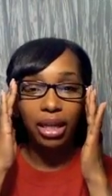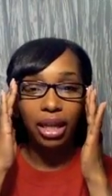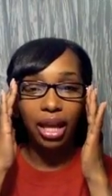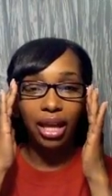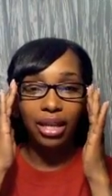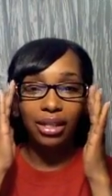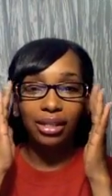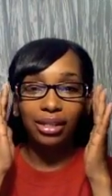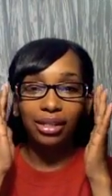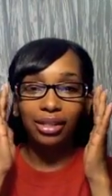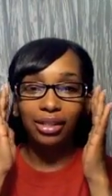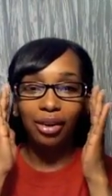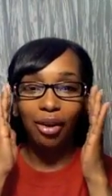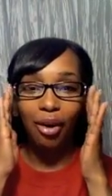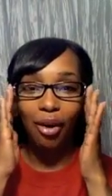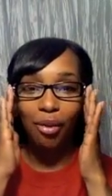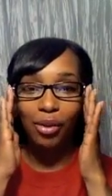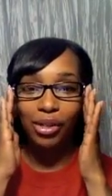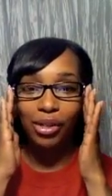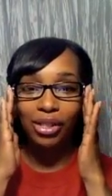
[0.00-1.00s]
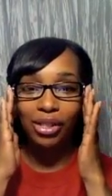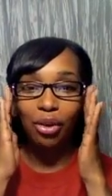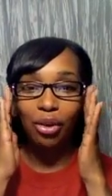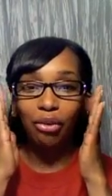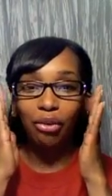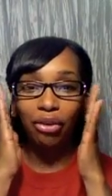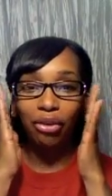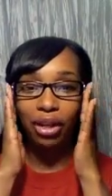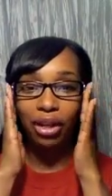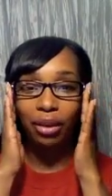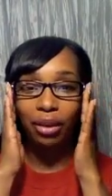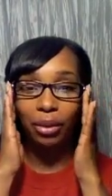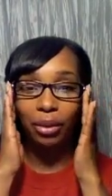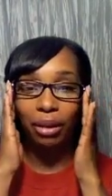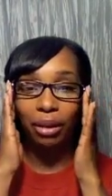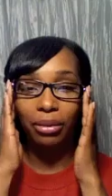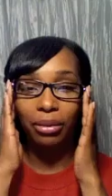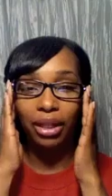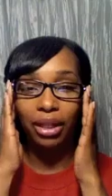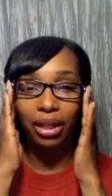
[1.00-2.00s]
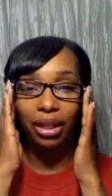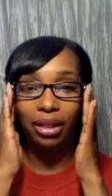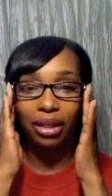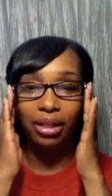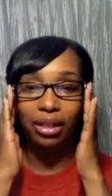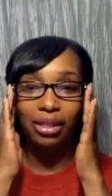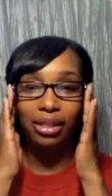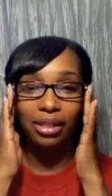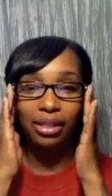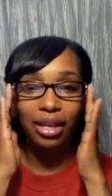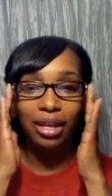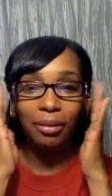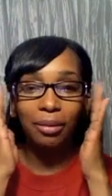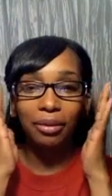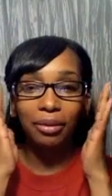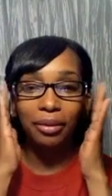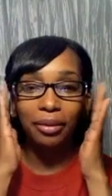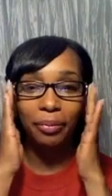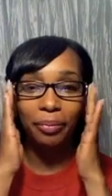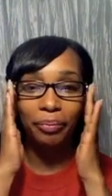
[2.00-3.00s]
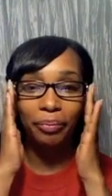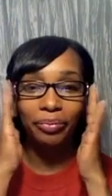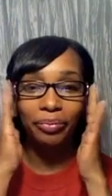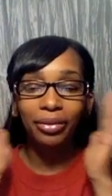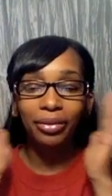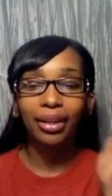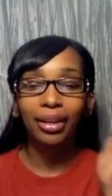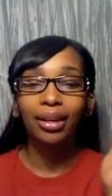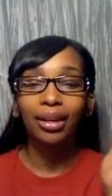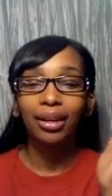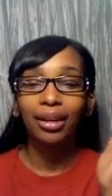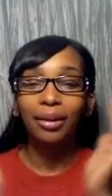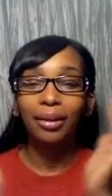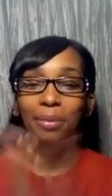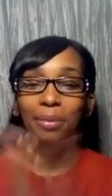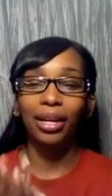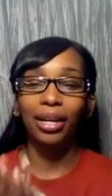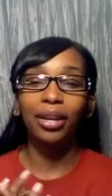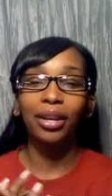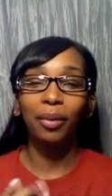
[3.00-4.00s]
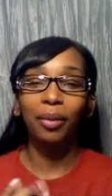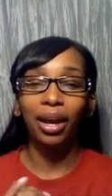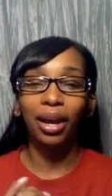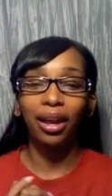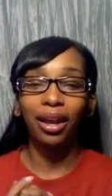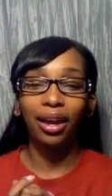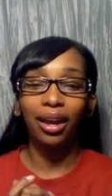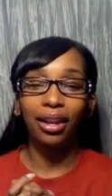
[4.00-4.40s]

glasses are always so crooked when I'm looking in this But Anyway,